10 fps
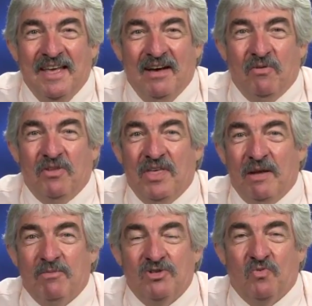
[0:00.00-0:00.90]
I want to
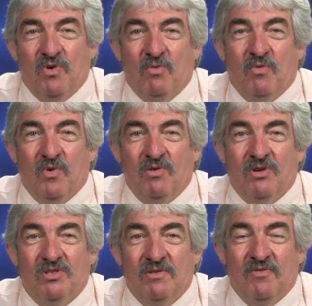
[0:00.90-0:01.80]
thank Mr. Wilbur
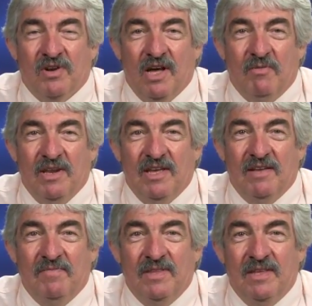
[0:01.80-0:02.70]
Wilkerson for coming
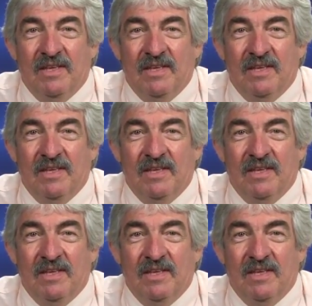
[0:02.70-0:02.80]
in.